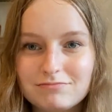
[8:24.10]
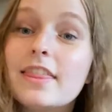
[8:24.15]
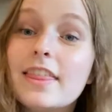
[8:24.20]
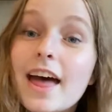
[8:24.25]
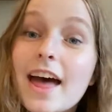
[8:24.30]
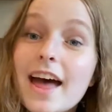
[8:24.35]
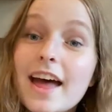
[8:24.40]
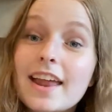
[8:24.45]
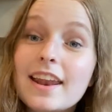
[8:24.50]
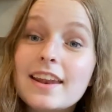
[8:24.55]

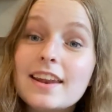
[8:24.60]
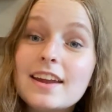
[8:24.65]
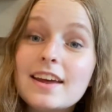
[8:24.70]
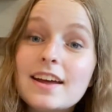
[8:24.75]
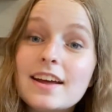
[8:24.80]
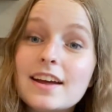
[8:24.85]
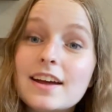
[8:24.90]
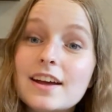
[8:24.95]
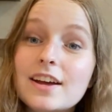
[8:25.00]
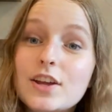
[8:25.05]
Then
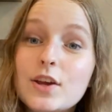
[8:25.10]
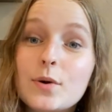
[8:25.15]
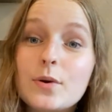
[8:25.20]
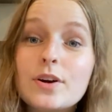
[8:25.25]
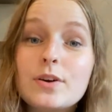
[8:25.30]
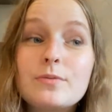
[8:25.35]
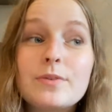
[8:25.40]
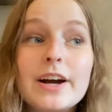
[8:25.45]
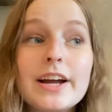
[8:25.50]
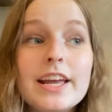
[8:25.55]
you
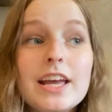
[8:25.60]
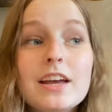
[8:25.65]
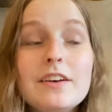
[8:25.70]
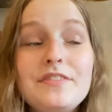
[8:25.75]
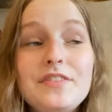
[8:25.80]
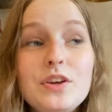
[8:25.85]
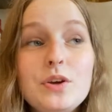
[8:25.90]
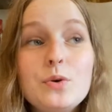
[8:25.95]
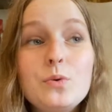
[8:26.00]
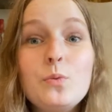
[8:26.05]
want to write
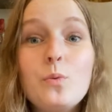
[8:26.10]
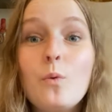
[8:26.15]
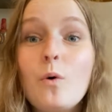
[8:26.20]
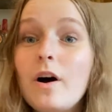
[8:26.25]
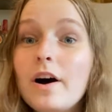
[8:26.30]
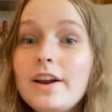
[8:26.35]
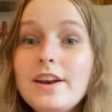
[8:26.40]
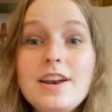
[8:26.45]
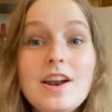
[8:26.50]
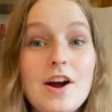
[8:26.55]
if you
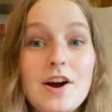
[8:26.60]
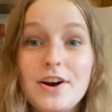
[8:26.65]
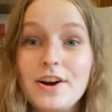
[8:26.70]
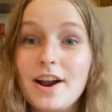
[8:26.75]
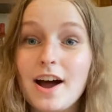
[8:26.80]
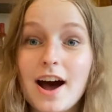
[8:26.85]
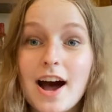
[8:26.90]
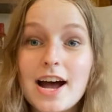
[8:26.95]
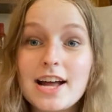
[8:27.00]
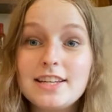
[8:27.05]
won or
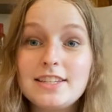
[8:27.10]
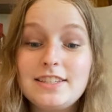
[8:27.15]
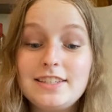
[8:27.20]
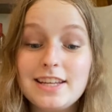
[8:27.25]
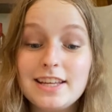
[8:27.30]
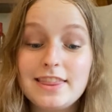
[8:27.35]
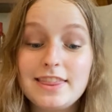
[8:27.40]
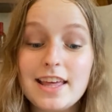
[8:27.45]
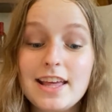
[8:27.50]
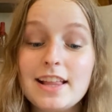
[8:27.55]
not.
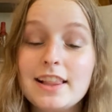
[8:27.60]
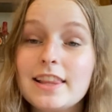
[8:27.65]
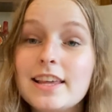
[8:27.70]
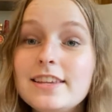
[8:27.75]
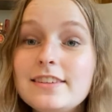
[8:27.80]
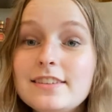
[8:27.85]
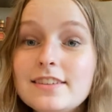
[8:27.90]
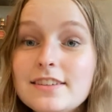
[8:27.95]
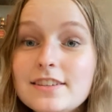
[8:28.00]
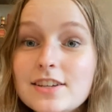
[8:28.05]
Did they
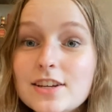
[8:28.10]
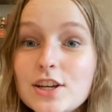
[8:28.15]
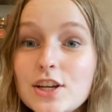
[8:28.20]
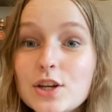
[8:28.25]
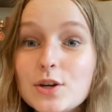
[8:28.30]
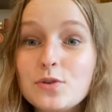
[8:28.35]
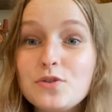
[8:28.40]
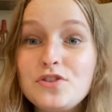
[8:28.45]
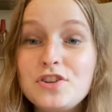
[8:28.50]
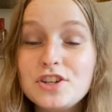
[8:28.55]
listen to
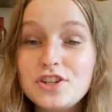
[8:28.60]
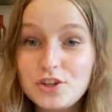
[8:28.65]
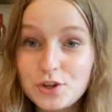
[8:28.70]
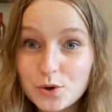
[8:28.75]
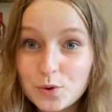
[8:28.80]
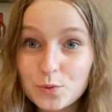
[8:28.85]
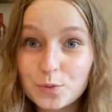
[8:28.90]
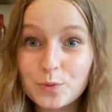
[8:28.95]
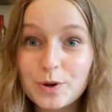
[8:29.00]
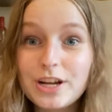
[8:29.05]
you? Did
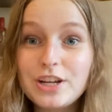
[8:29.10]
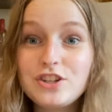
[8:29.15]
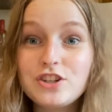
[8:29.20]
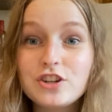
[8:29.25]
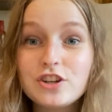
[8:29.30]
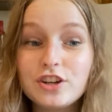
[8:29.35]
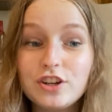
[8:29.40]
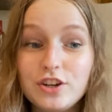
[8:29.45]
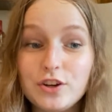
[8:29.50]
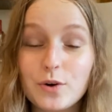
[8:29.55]
you
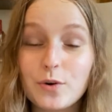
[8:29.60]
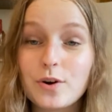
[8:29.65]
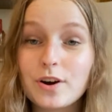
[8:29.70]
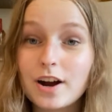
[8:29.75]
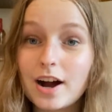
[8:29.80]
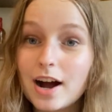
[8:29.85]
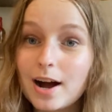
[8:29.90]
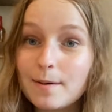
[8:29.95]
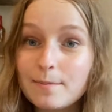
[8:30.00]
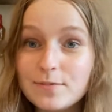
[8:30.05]
reach
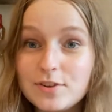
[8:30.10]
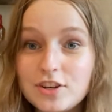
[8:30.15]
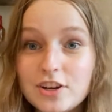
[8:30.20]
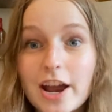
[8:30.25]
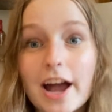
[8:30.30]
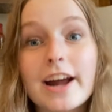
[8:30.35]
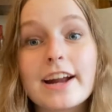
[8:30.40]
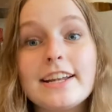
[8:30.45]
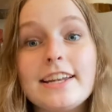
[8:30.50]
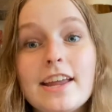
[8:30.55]
your
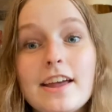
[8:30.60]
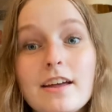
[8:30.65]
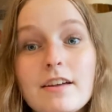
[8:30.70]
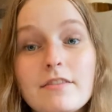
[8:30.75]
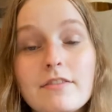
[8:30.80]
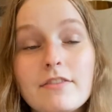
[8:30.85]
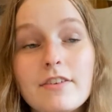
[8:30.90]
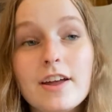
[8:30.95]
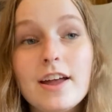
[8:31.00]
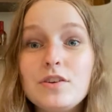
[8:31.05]
objective?